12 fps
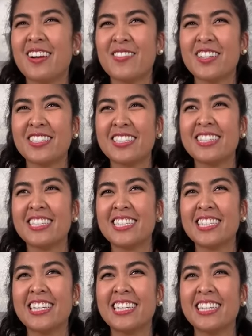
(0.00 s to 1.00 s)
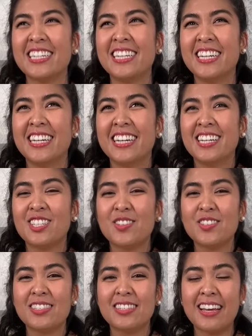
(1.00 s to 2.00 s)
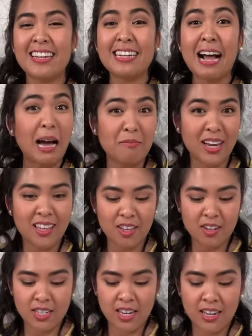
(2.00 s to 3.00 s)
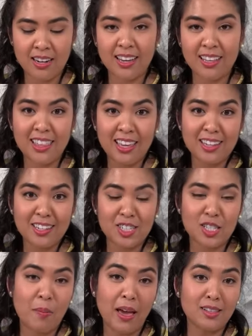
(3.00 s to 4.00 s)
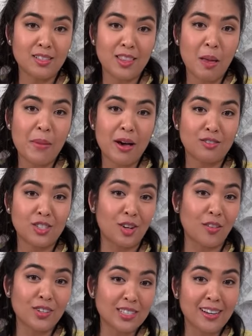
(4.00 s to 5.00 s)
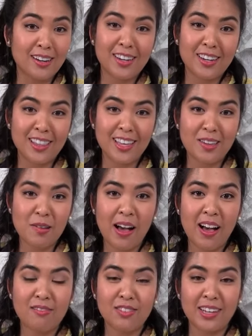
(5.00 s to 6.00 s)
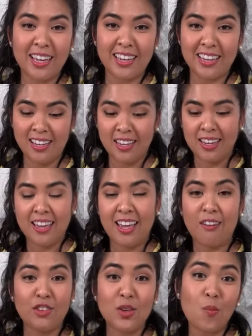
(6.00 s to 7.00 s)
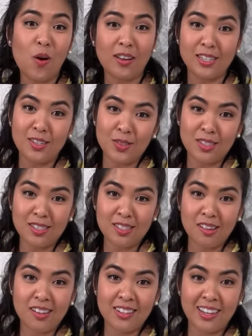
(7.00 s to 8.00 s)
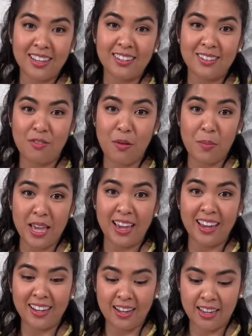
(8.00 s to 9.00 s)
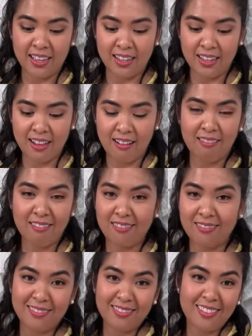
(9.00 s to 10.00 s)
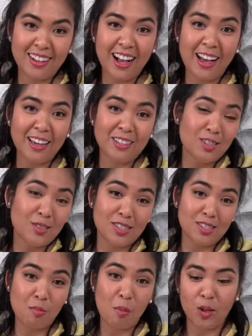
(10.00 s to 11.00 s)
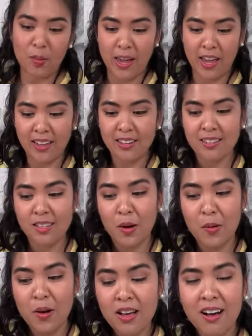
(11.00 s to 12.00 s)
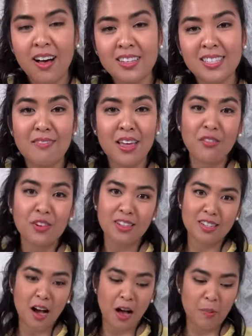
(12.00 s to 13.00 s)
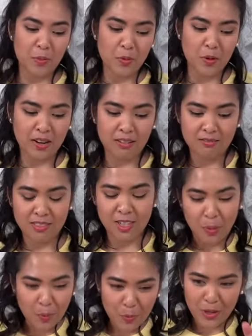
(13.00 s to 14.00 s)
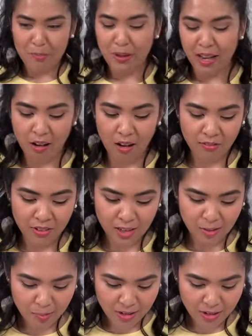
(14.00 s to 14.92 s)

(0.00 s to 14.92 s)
person, she used a 9x13. I think it just depends on the amount of surface area that you have, like if you want to use this all. And for me, I used a smaller pan, so I'll save that for the top, or you know, with my coffee or